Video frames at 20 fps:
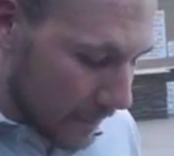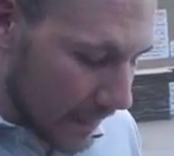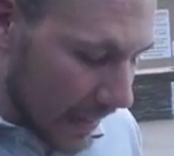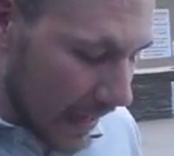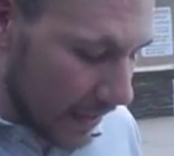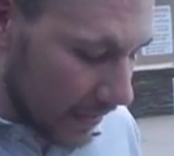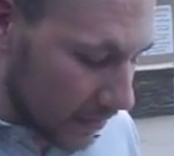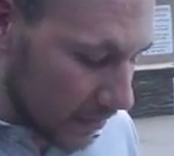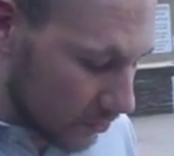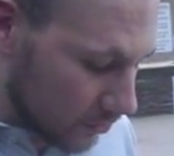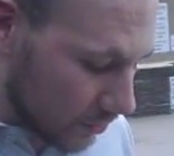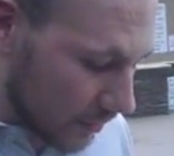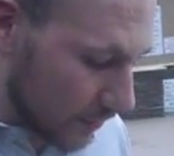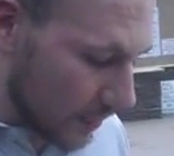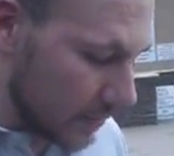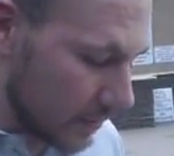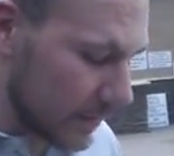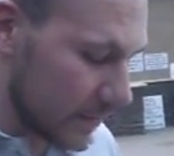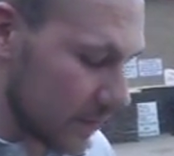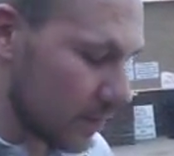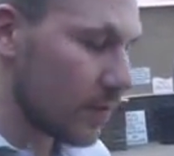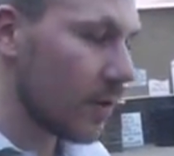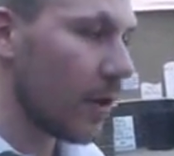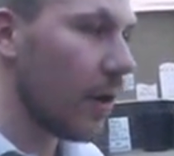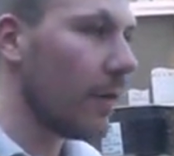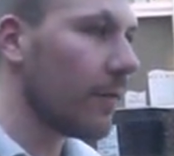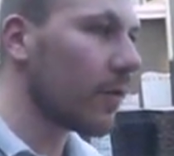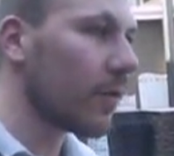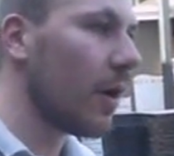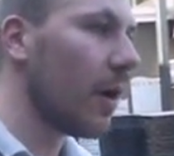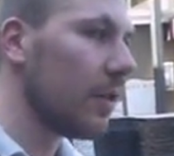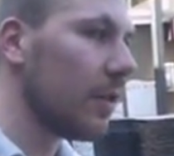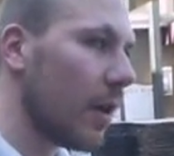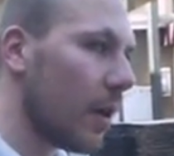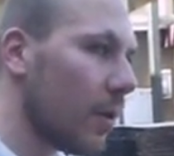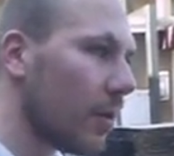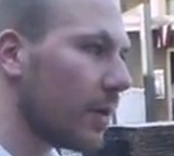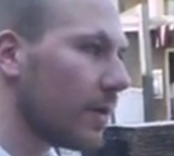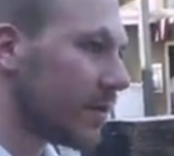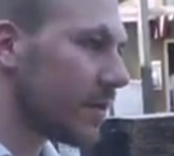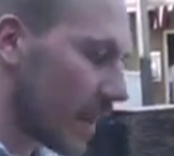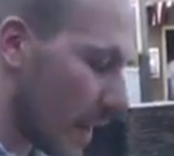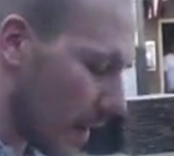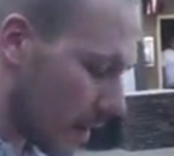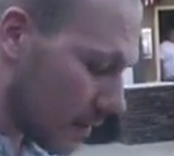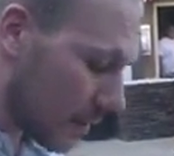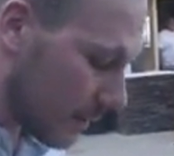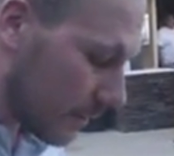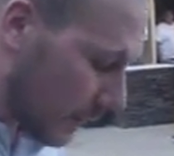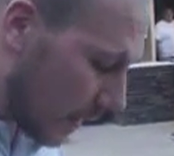and contributes to an overall lower standard of